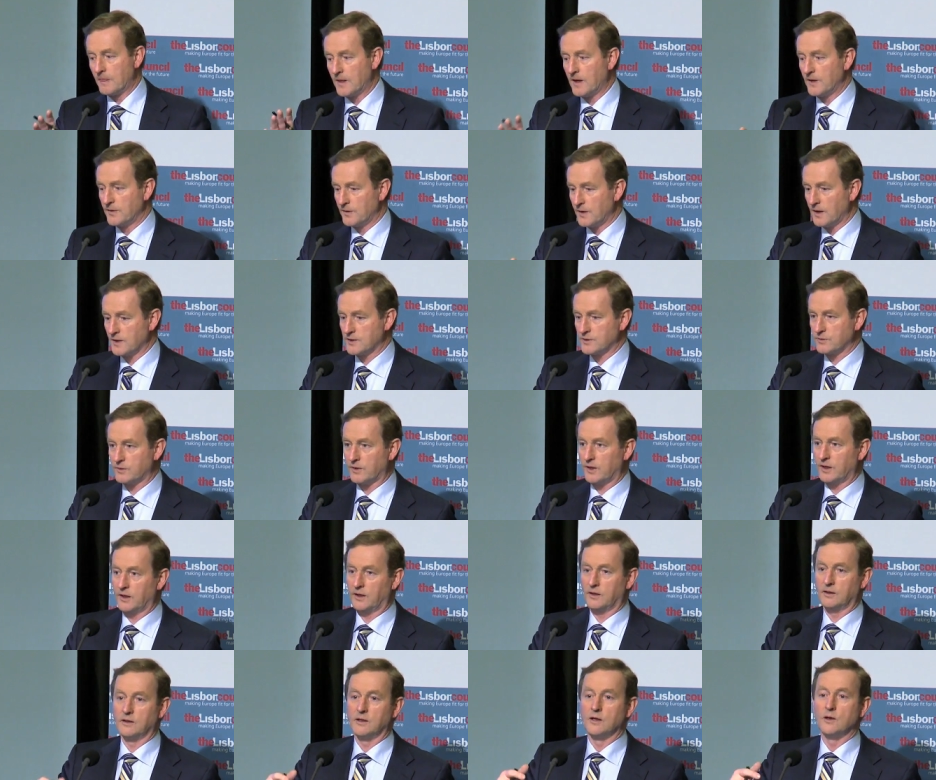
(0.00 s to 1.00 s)
And that's
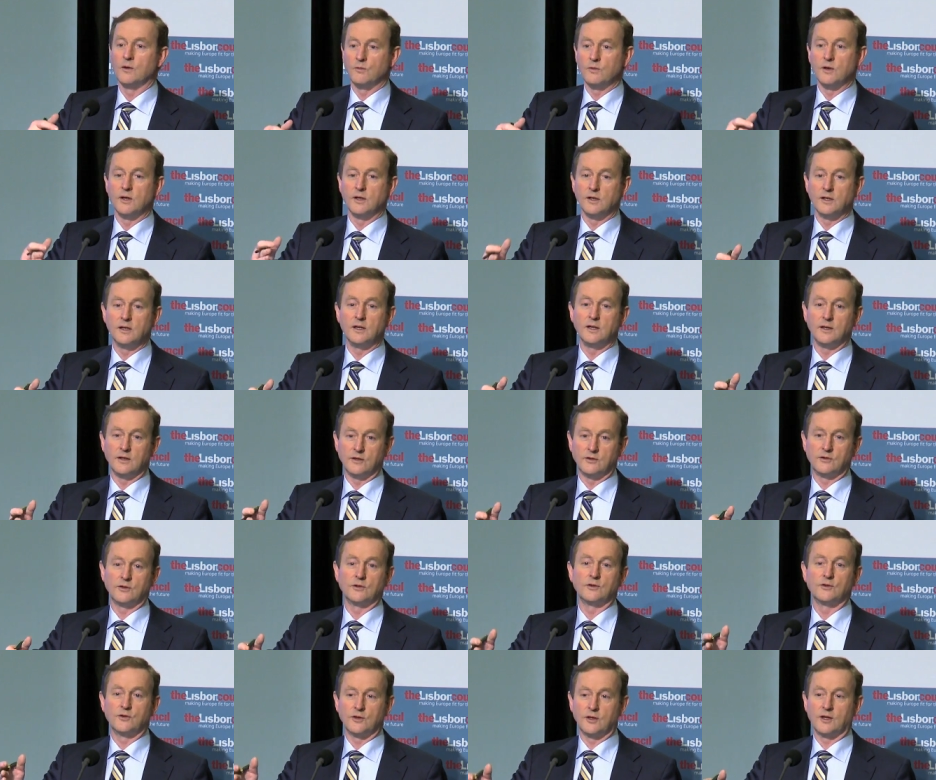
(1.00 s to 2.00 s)
why we need
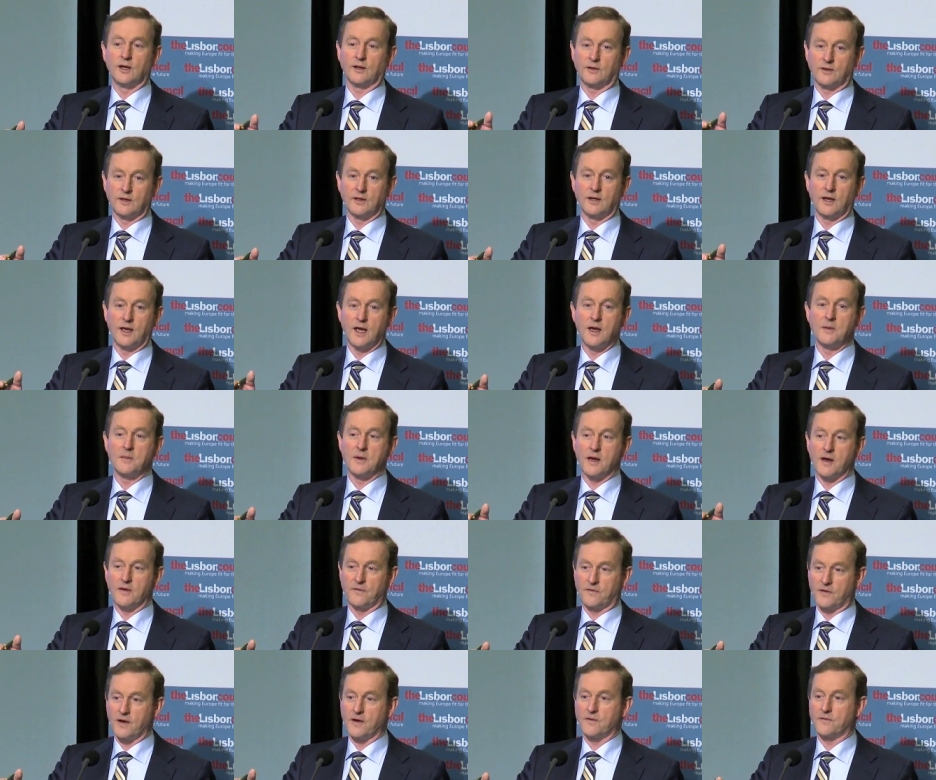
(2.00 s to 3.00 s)
to get the
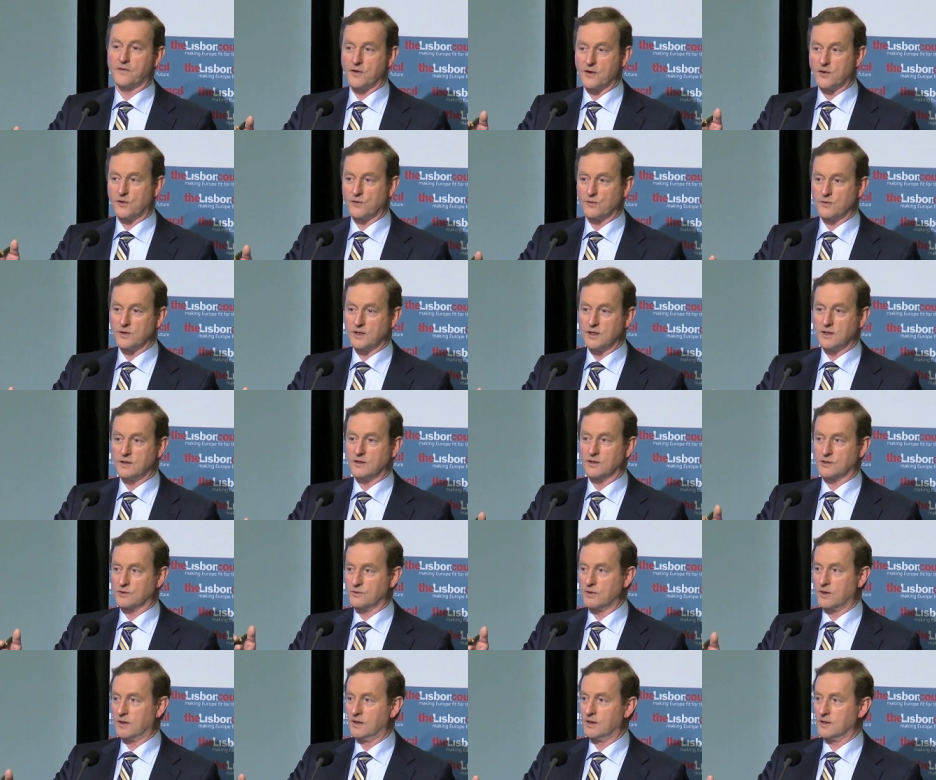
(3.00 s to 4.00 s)
MFF agreed as
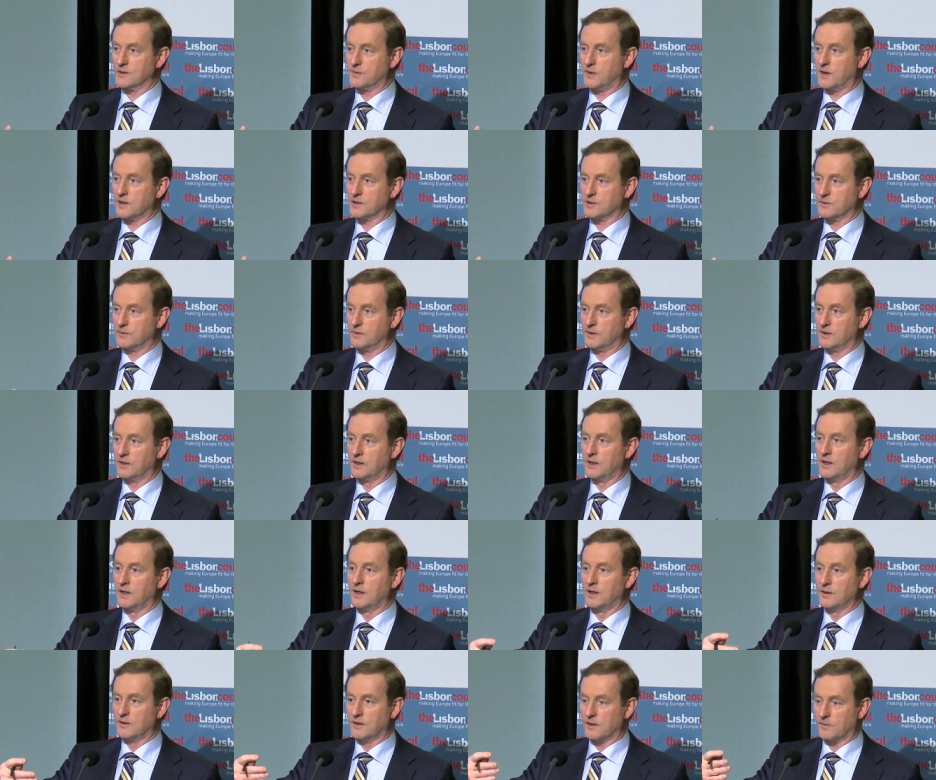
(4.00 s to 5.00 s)
quickly as possible,
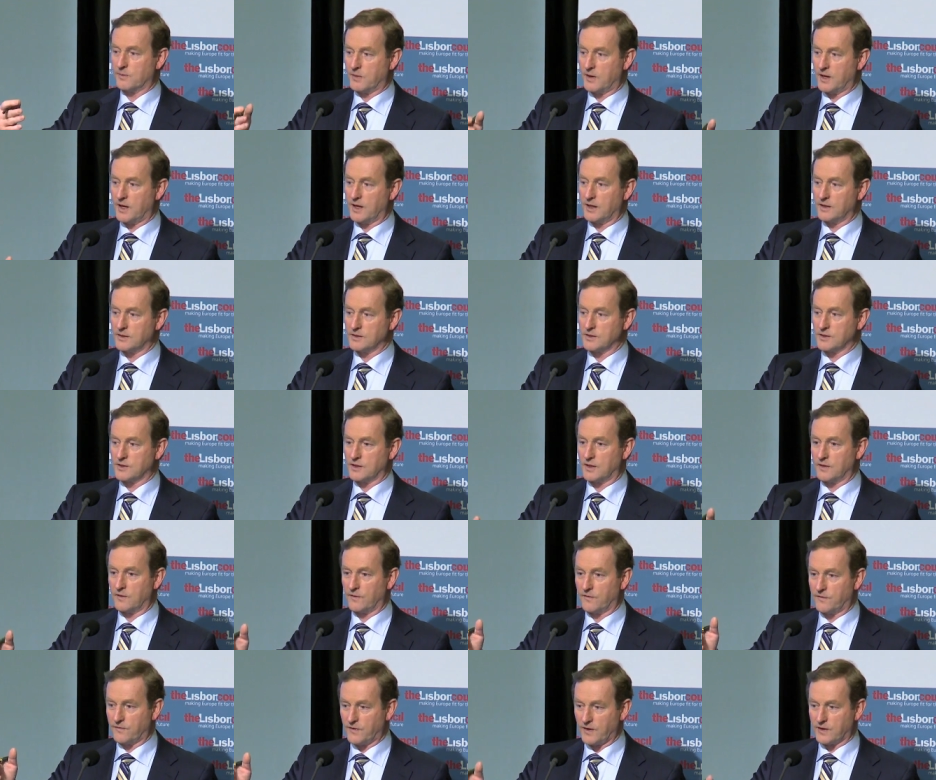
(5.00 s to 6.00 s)
that plans
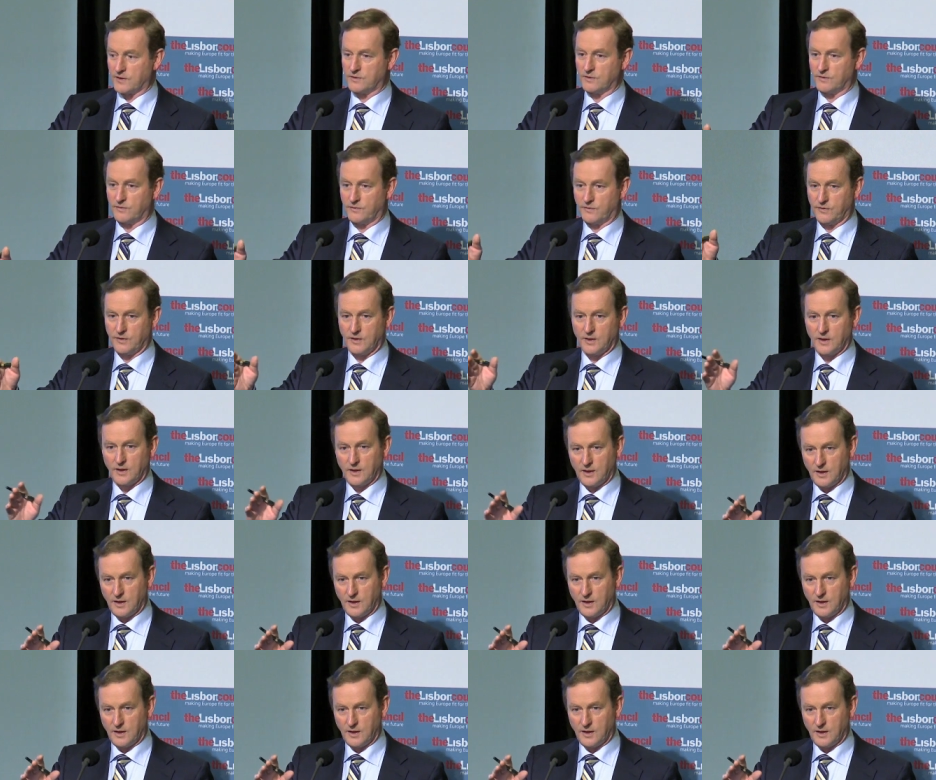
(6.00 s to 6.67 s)
and effective